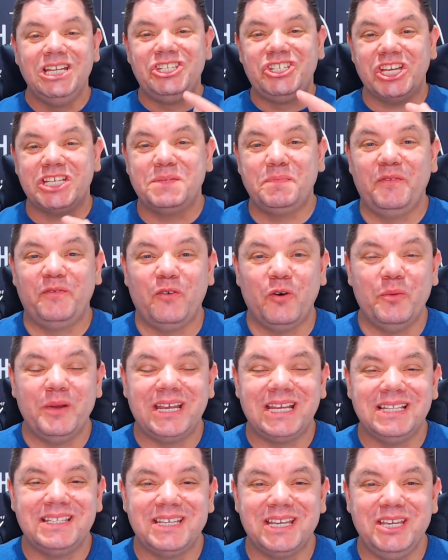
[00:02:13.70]
just before we
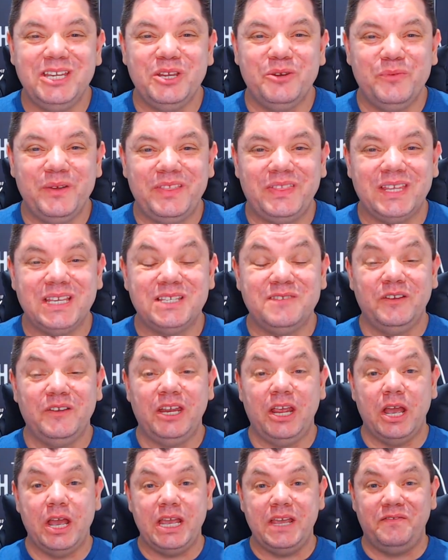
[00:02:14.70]
continue with this video,
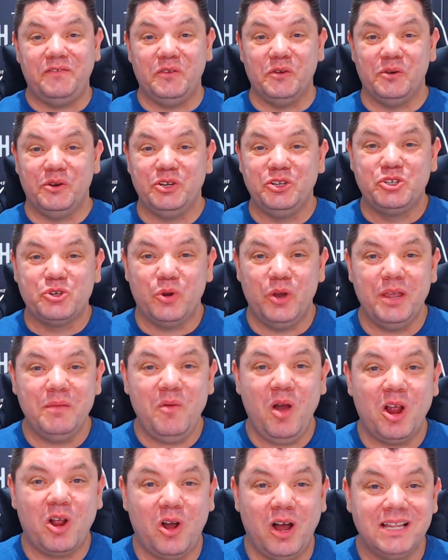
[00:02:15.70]
if you're enjoying my
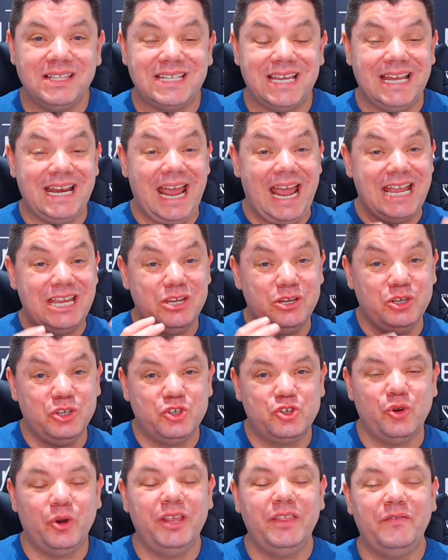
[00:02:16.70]
content and you
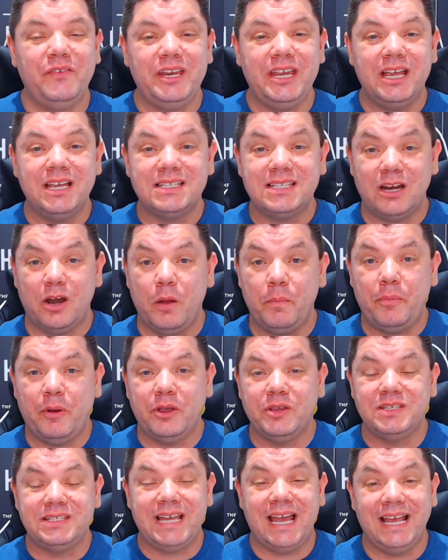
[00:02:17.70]
enjoy the videos that I post
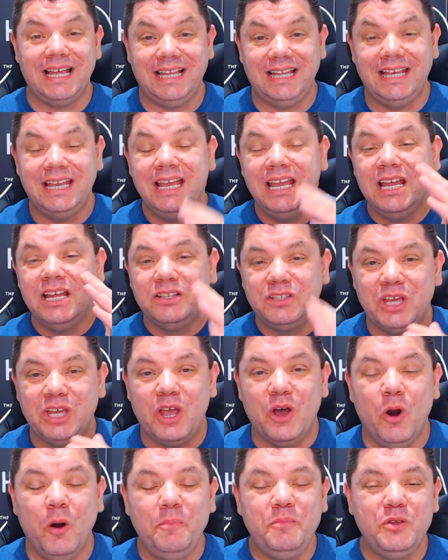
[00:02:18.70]
daily to
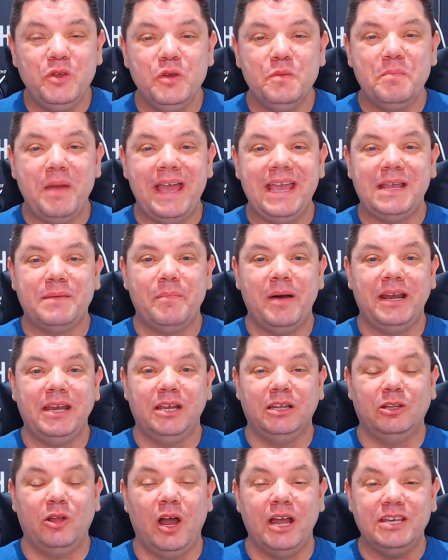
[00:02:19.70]
help you make money online,